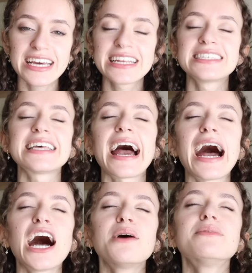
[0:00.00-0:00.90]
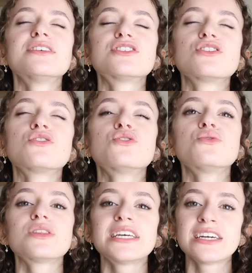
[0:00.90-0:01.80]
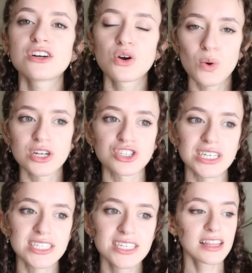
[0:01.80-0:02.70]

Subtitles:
It is absolutely gorgeous.